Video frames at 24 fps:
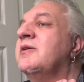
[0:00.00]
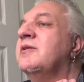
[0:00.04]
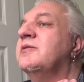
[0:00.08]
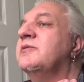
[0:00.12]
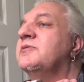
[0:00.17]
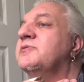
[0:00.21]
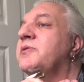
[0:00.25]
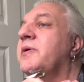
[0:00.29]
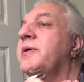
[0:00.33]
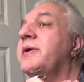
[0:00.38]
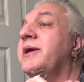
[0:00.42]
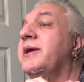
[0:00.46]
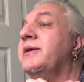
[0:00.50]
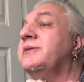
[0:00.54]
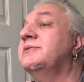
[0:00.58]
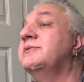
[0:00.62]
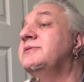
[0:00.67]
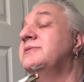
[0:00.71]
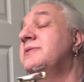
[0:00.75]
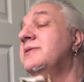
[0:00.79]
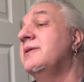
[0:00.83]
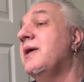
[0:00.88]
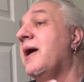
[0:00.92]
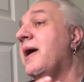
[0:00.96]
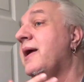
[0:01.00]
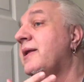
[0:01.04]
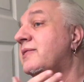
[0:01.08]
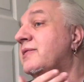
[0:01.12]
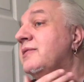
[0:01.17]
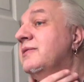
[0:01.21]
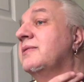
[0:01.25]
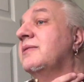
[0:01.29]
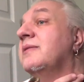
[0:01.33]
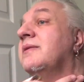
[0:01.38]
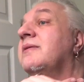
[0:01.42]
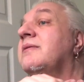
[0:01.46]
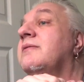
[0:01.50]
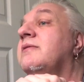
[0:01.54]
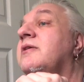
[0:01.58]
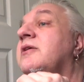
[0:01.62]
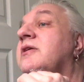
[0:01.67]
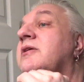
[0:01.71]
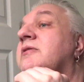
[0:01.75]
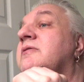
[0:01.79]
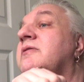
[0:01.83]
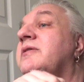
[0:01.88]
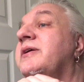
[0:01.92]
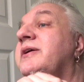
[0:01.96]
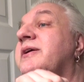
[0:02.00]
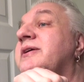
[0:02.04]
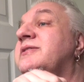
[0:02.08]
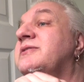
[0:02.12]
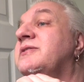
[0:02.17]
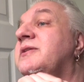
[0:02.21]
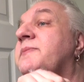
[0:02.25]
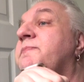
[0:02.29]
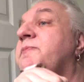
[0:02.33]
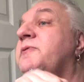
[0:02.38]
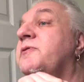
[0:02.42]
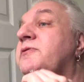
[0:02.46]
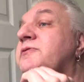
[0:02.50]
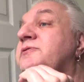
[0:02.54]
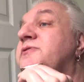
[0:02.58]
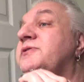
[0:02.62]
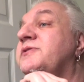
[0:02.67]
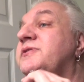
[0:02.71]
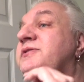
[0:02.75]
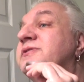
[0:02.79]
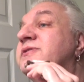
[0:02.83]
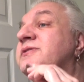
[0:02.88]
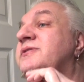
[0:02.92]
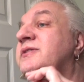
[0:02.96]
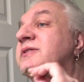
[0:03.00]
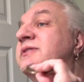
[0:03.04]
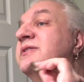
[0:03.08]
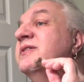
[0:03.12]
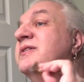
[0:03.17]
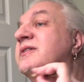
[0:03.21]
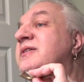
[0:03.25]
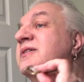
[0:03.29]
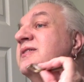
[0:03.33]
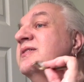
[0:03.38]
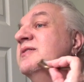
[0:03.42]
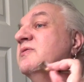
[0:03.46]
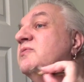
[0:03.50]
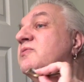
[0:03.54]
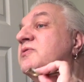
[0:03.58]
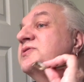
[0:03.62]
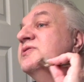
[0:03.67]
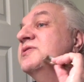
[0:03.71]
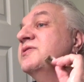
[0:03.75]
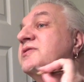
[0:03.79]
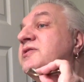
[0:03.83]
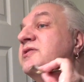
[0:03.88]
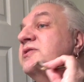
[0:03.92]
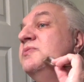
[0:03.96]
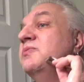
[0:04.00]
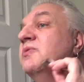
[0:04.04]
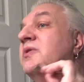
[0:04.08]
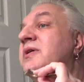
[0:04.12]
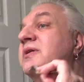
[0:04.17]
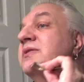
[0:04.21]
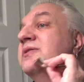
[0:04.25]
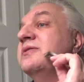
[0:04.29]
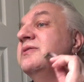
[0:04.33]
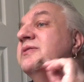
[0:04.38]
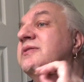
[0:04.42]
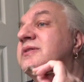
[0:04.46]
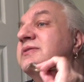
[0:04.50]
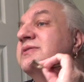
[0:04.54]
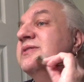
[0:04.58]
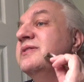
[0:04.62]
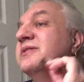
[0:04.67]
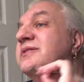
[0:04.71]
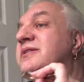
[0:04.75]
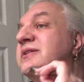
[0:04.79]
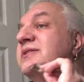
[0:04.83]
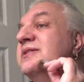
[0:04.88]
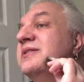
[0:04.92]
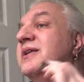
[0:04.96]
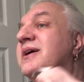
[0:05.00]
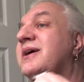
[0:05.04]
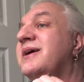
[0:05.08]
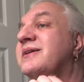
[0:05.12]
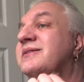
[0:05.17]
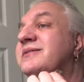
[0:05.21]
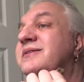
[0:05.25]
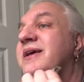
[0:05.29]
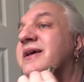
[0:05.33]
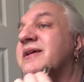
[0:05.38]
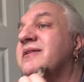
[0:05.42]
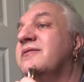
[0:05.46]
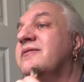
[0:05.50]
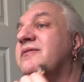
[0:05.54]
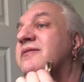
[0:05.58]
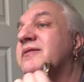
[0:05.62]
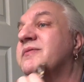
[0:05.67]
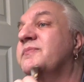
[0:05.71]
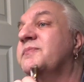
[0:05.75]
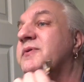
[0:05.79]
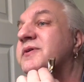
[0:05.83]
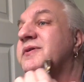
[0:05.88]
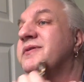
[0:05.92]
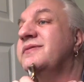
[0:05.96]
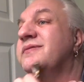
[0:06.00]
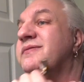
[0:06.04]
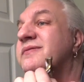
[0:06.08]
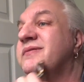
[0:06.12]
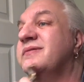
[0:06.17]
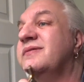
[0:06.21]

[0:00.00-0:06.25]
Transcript: So I guess I guess the purchase was a good one because it did last that long, but